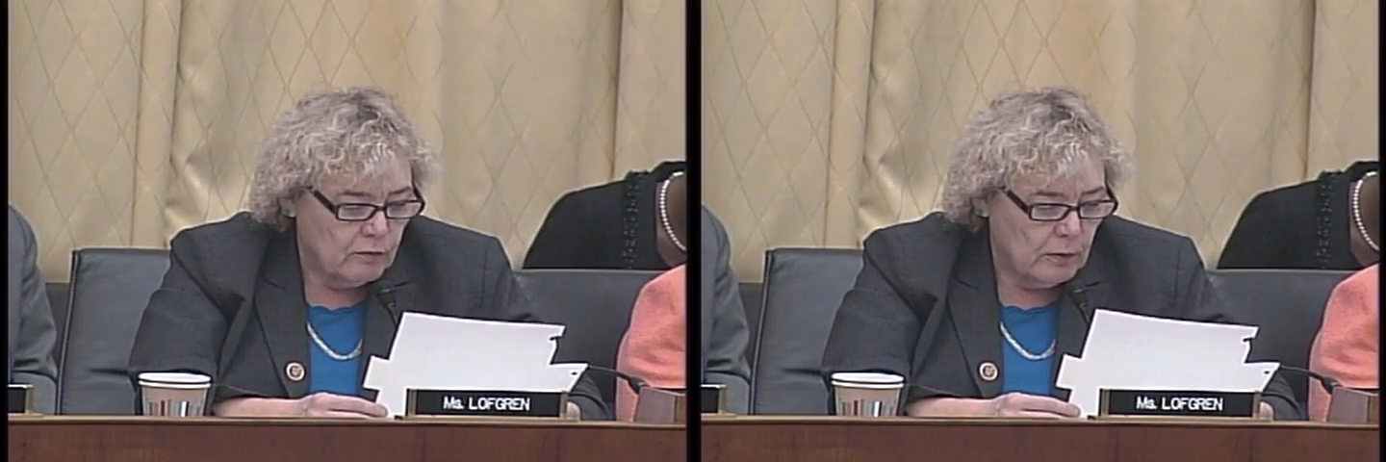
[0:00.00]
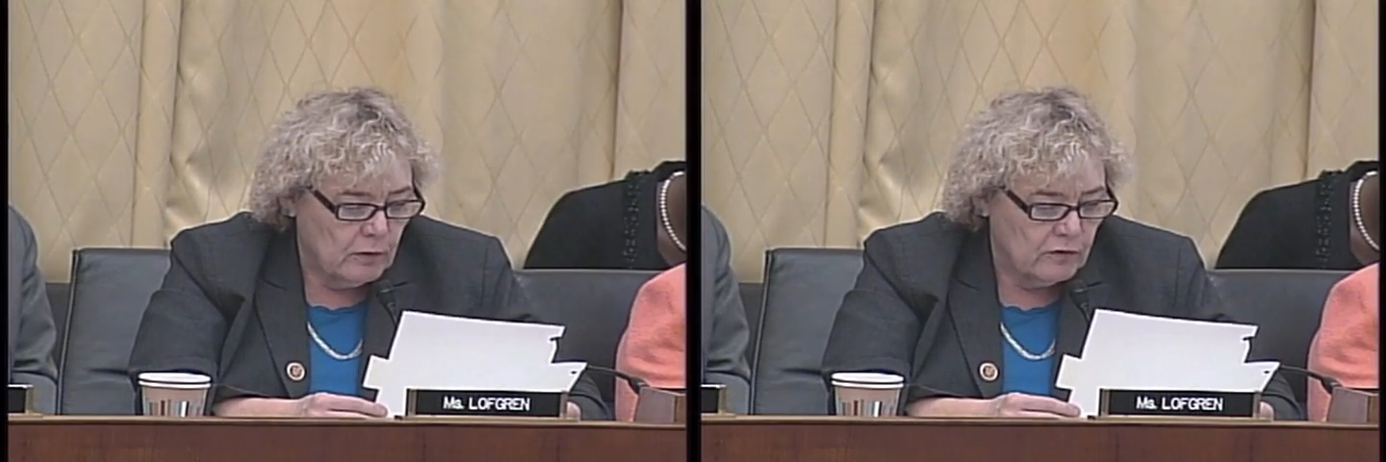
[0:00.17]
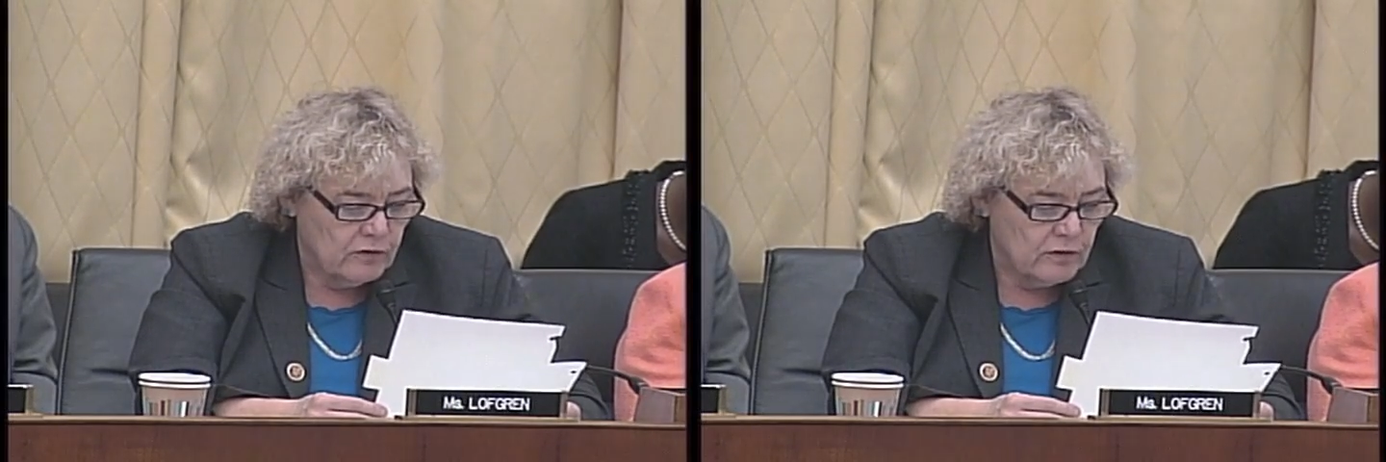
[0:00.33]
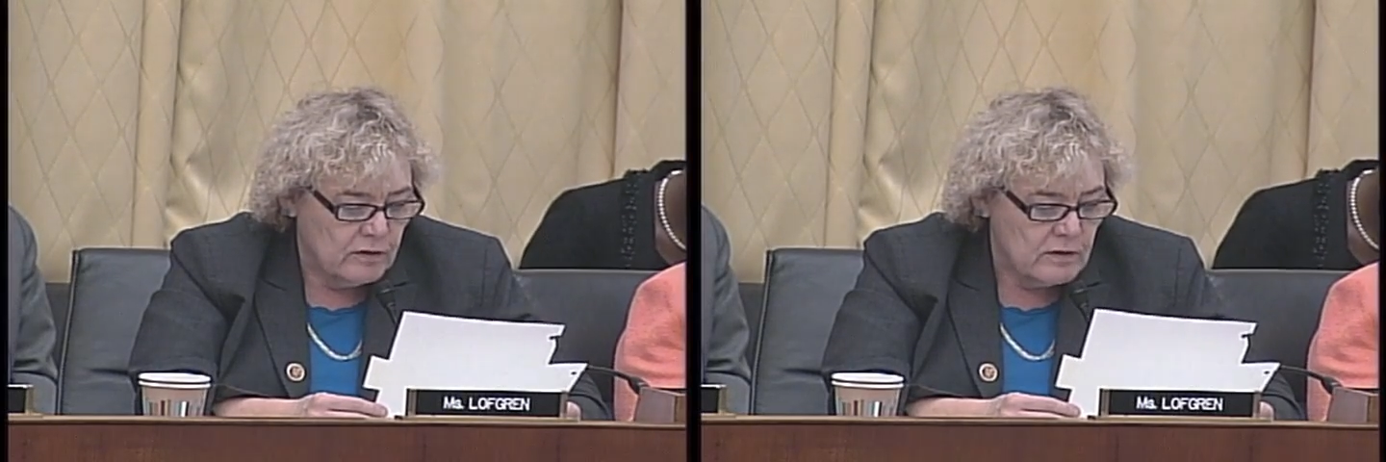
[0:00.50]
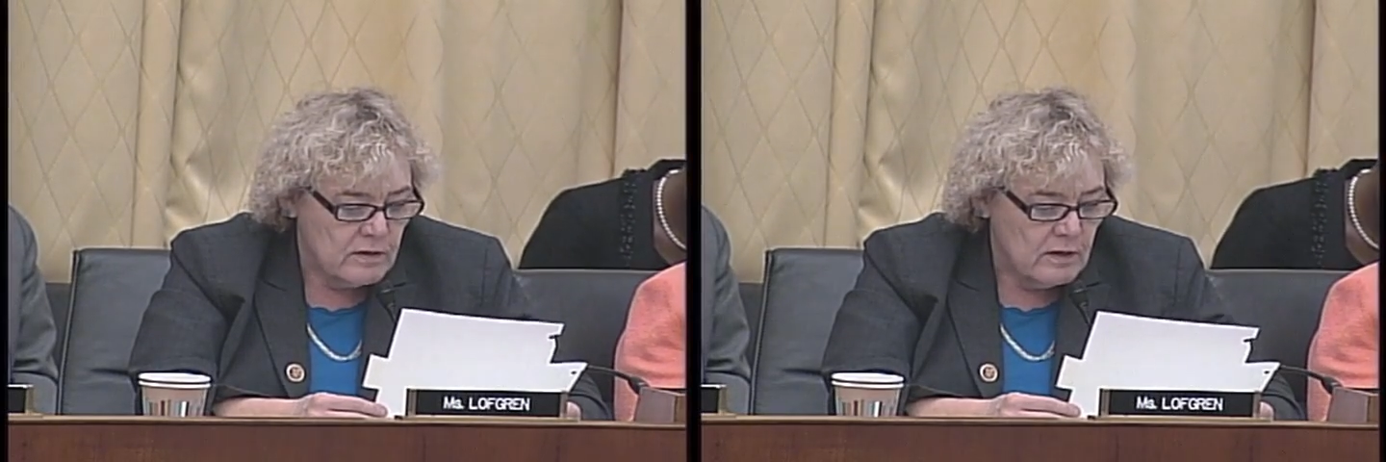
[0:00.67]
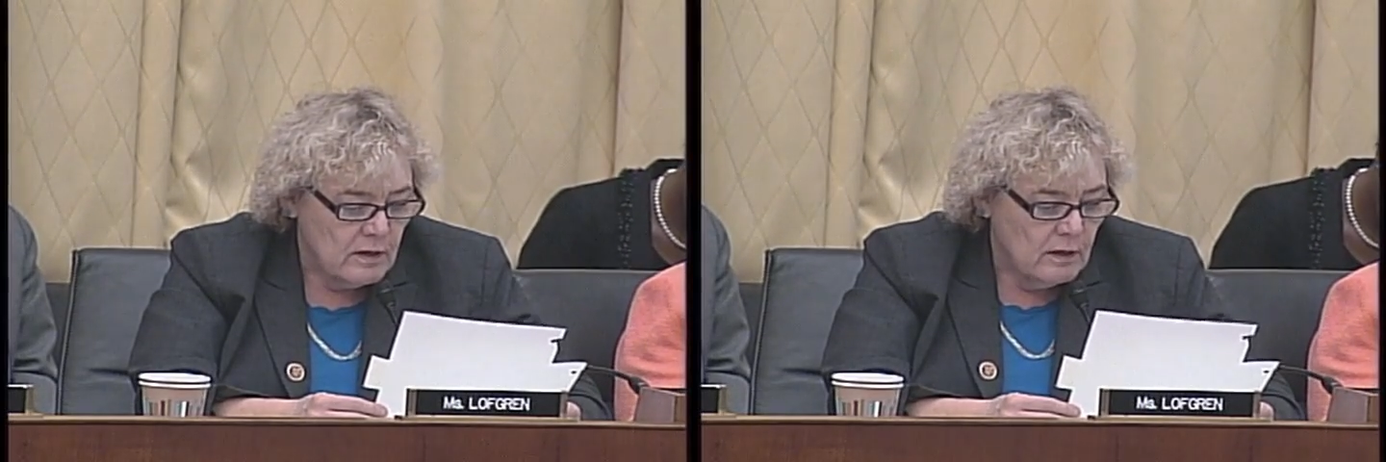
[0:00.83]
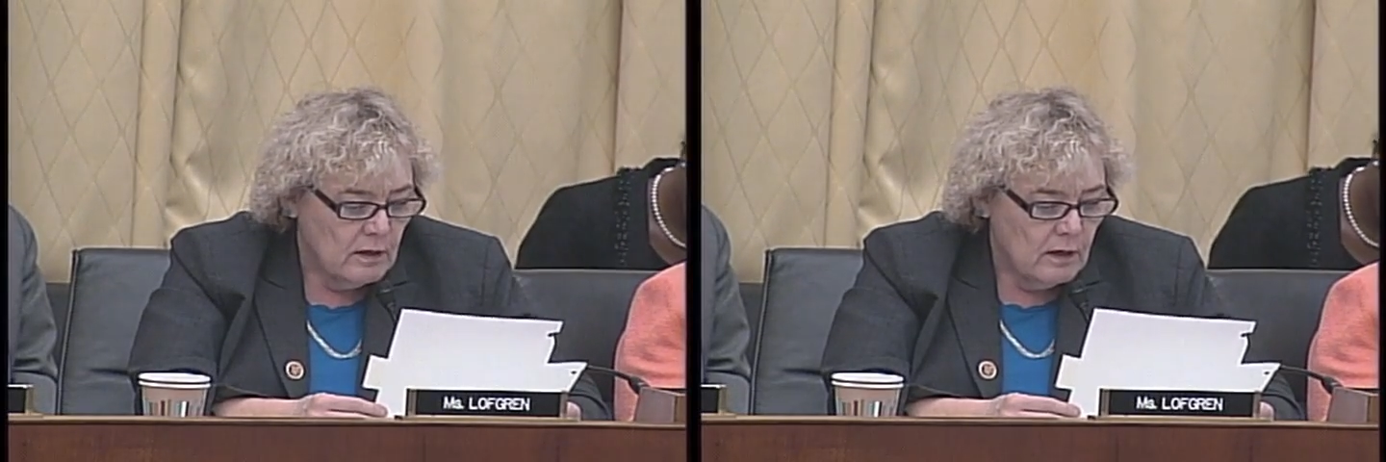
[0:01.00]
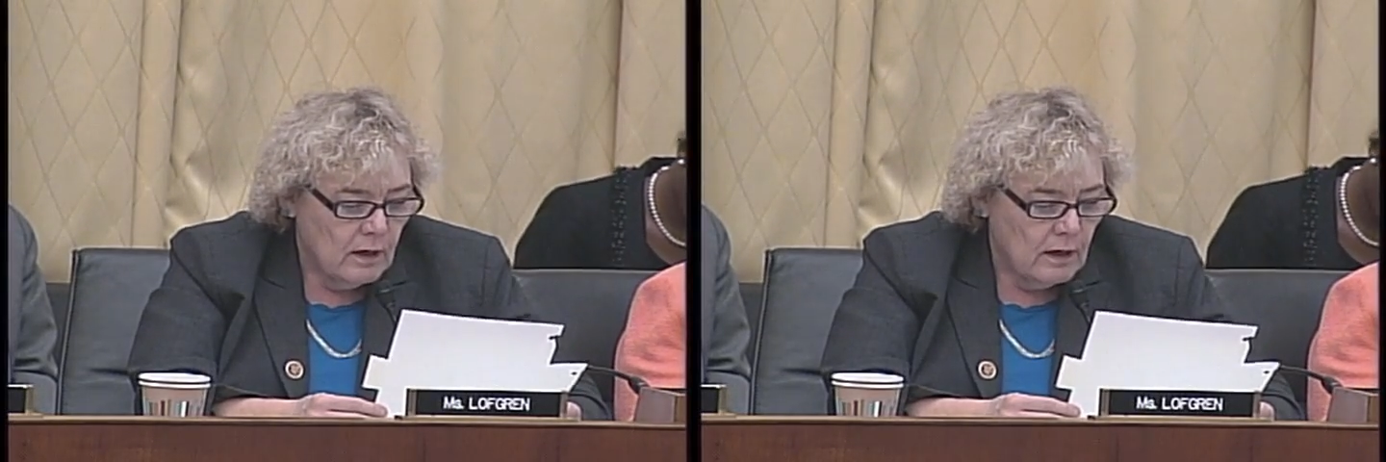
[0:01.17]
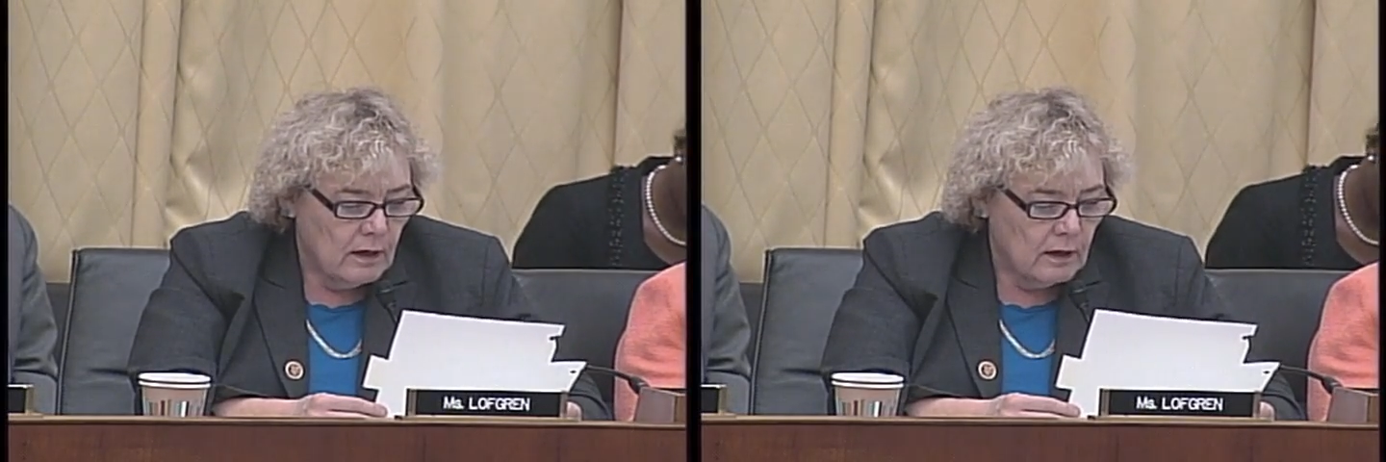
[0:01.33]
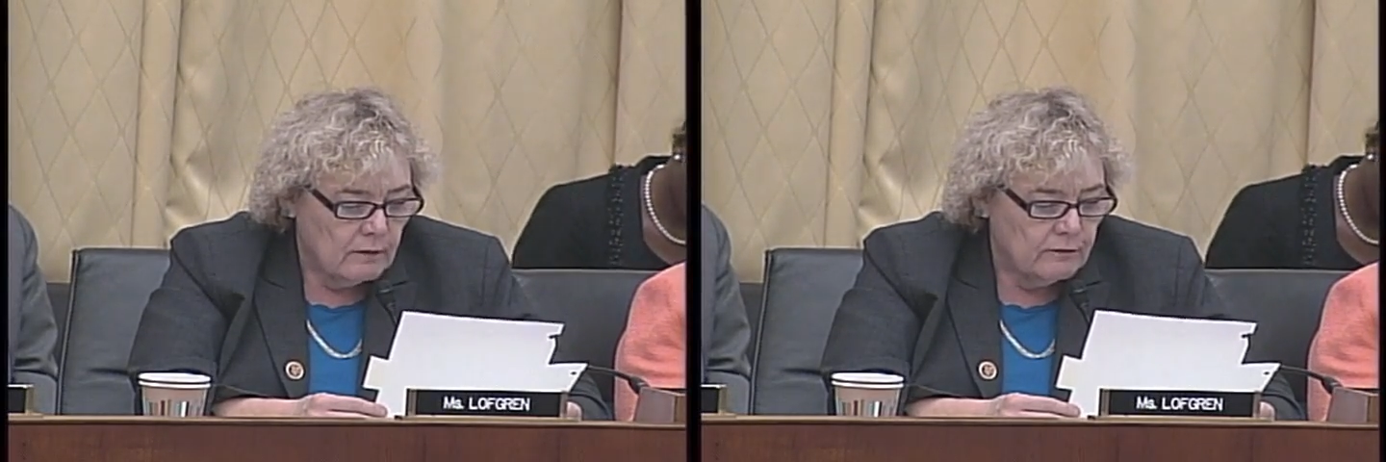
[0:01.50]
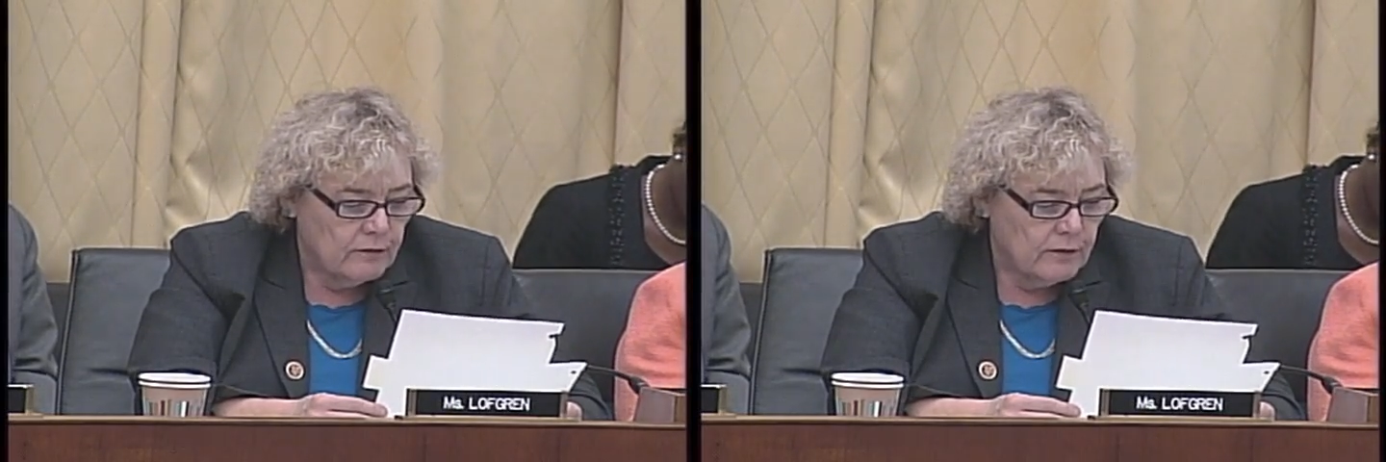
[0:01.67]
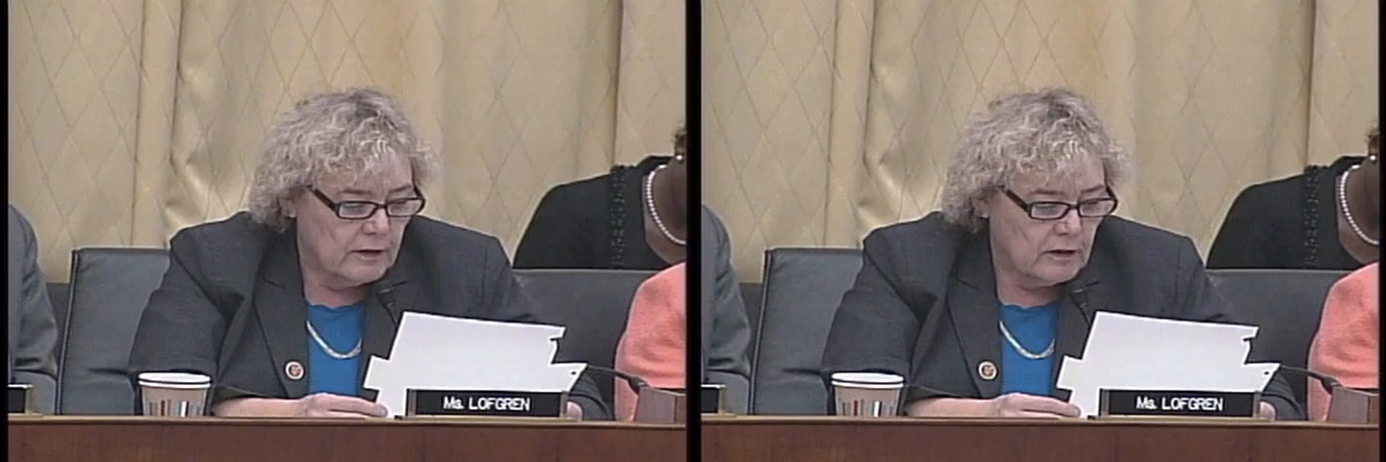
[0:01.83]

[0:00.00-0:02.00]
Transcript: persons of